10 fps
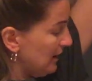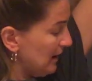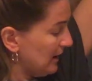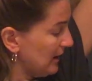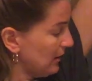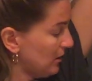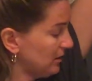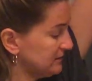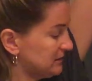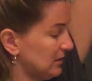And I
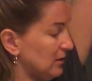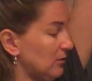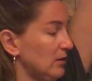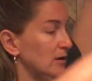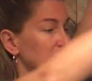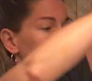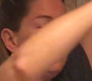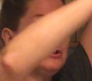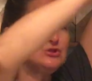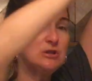also
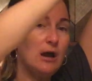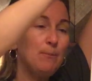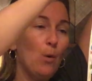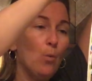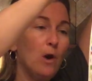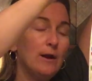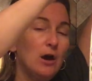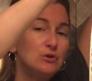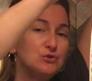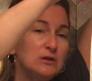finished up
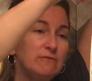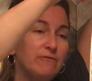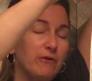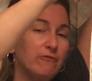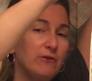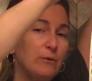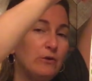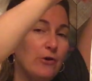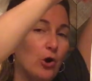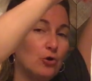150
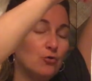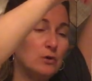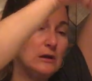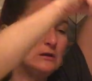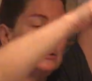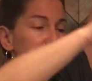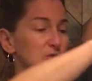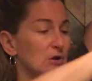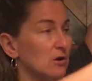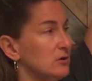with our green
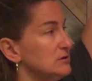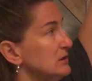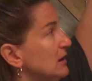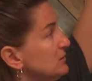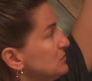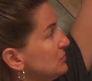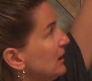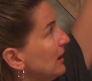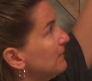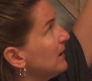stars
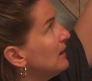yesterday.